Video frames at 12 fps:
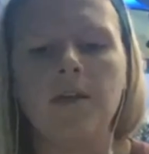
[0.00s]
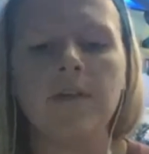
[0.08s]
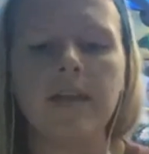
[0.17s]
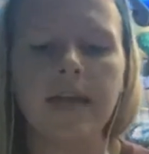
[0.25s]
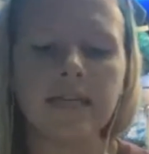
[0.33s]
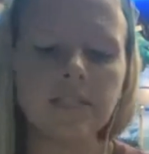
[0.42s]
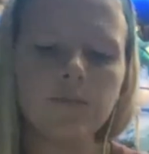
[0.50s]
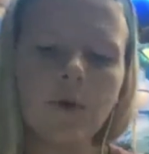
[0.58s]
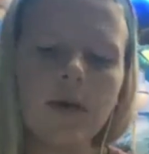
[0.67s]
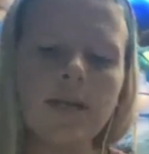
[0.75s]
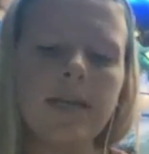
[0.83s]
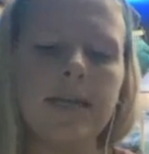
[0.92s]
The next
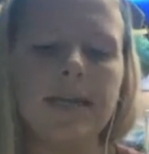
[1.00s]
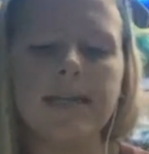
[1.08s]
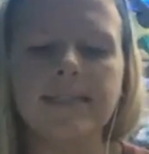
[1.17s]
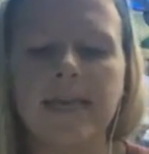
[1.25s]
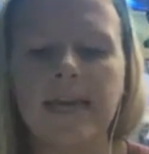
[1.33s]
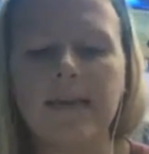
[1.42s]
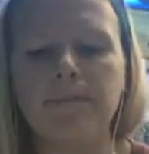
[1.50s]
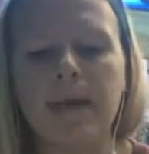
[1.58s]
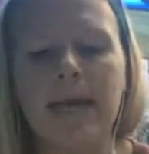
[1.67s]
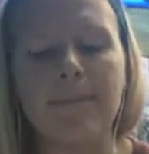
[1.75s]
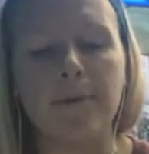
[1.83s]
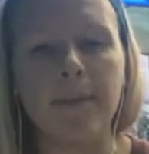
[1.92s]
one is a
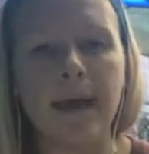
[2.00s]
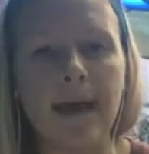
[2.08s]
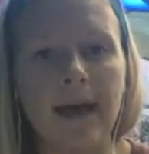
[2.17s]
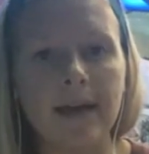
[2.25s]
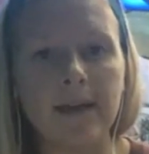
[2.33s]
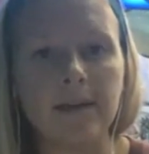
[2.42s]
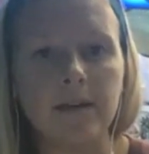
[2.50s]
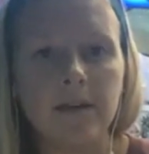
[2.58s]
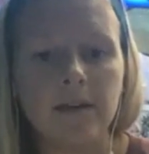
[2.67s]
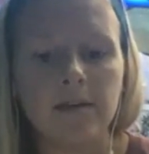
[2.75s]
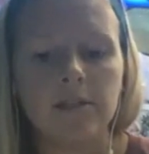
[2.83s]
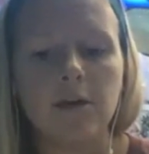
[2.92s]
paper bag.
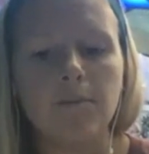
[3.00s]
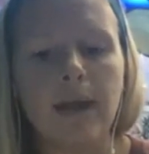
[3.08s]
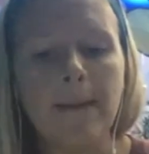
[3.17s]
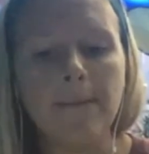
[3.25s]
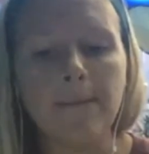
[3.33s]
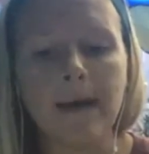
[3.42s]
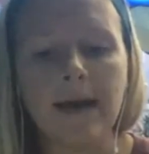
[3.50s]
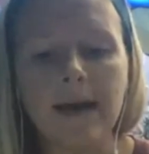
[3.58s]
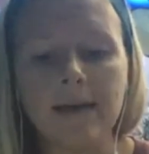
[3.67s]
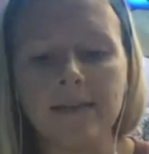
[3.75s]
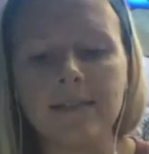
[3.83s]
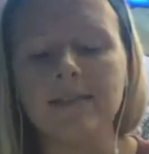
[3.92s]
So paper
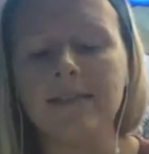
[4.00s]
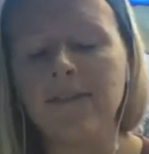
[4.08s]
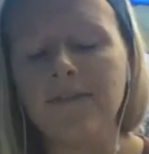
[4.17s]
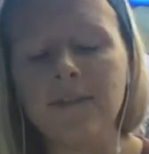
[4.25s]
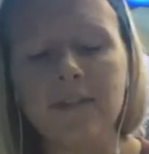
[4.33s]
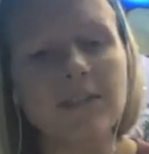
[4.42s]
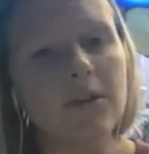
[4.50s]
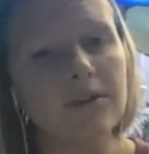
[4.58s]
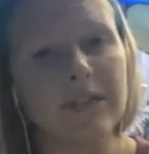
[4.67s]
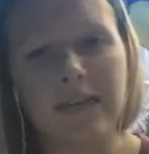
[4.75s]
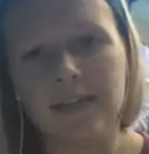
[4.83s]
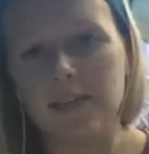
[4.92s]
bags definitely don't
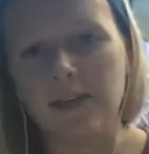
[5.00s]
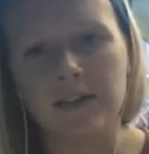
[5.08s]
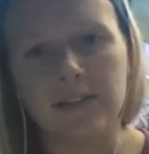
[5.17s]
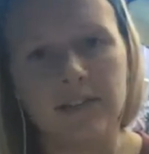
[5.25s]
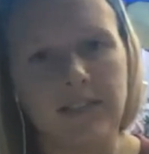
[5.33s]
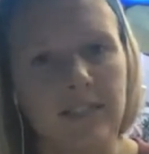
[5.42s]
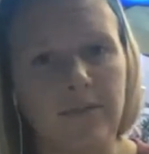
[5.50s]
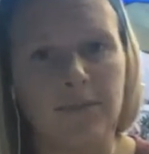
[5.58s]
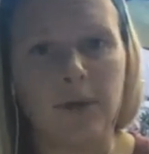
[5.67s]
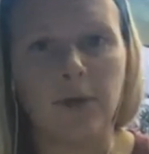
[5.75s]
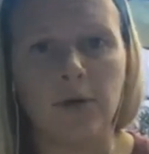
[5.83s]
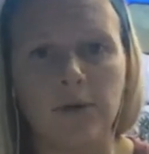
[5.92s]
take as long to
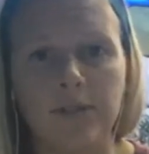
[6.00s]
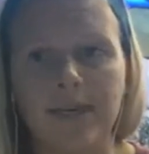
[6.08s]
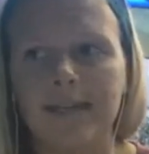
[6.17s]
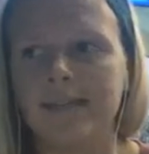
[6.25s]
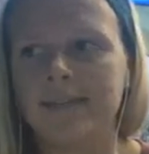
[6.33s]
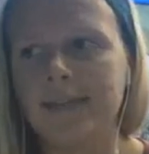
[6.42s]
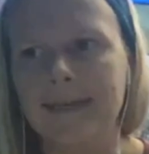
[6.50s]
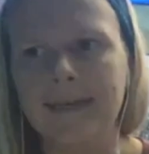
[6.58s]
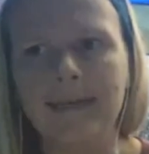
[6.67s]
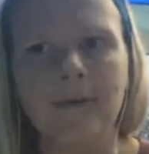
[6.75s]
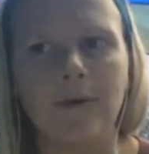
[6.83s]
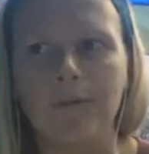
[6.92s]
decompose as
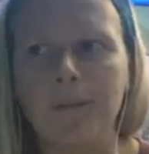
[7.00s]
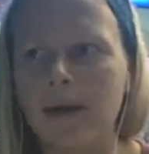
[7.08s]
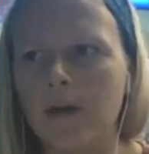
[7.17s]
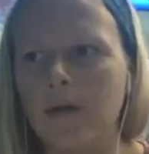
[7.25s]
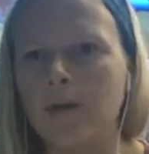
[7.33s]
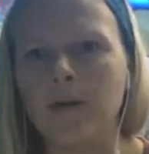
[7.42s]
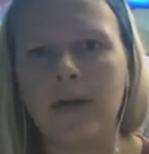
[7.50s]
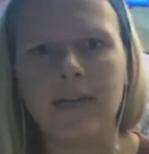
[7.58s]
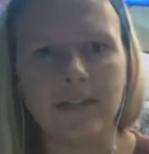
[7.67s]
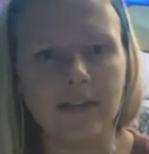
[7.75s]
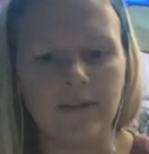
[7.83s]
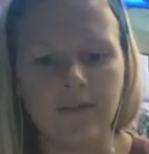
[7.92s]
tin or metal or
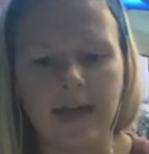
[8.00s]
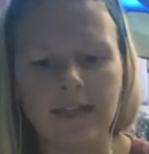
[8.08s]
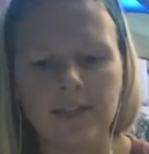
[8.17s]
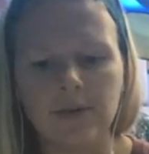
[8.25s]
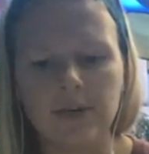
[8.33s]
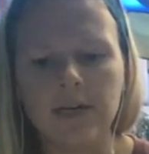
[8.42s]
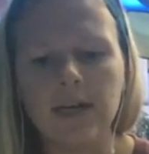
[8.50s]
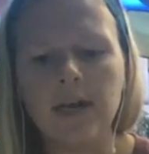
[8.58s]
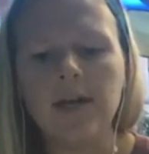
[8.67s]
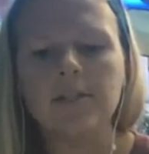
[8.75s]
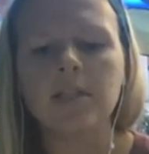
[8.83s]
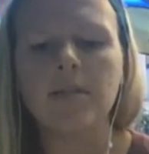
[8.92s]
anything of that sort.
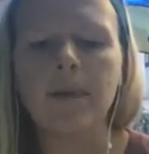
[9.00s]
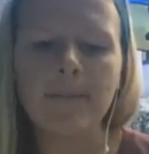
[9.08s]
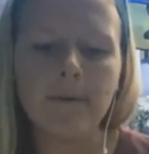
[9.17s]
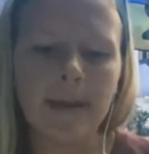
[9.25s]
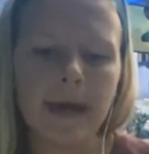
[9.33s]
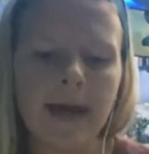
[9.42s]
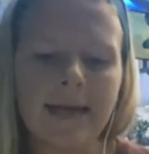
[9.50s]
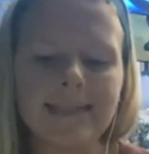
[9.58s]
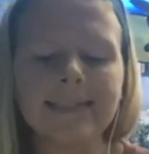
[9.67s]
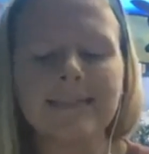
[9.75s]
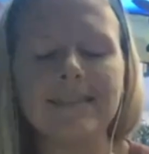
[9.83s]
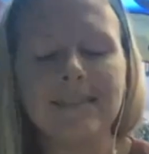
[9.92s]
So the paper bag
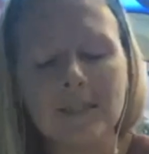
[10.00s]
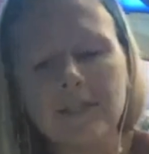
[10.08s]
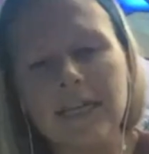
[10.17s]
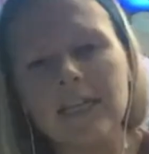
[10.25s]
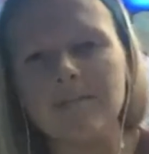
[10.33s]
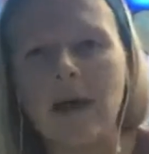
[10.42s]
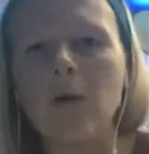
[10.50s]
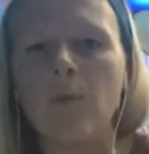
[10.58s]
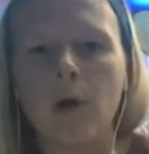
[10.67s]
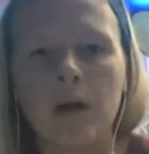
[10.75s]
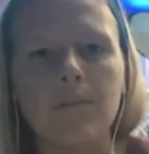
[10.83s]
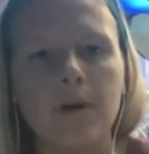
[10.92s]
still takes about
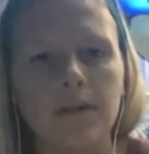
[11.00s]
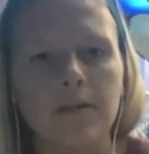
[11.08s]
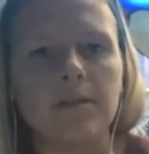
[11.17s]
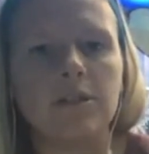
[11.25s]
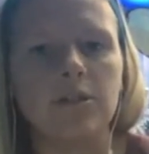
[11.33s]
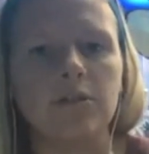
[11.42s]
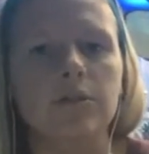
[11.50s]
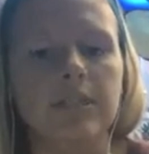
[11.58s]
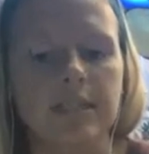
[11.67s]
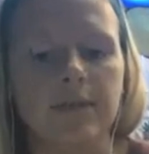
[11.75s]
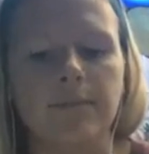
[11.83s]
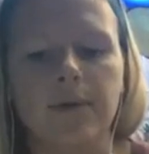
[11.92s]
1 month to
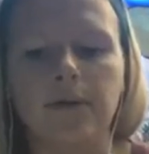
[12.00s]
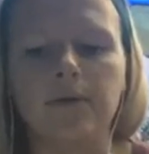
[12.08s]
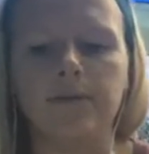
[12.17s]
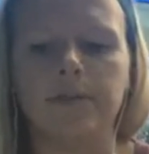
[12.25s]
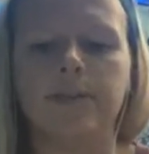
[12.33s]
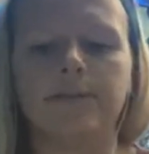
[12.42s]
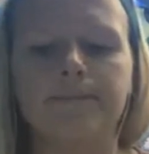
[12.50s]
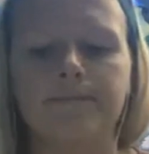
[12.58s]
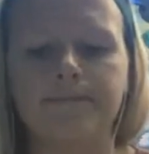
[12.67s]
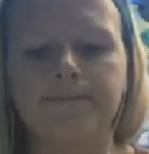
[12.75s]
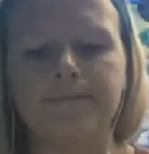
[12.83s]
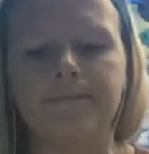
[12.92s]
decompose.
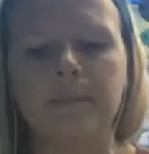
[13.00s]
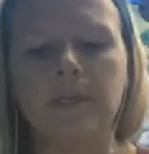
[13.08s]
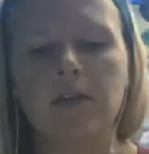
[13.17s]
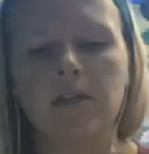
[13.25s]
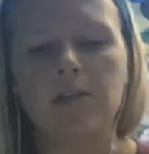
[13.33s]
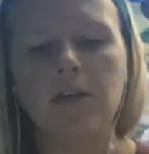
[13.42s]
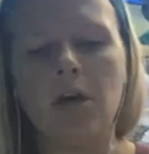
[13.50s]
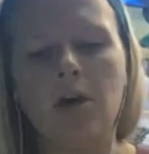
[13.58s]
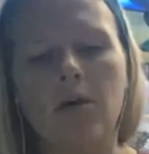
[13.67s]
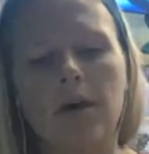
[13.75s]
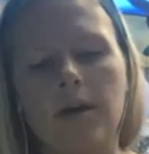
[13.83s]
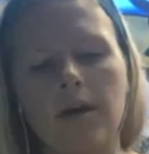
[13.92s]

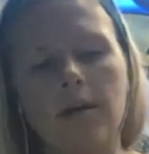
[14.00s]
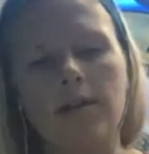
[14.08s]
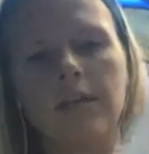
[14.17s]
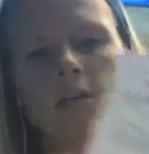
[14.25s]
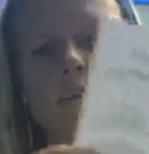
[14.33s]
So the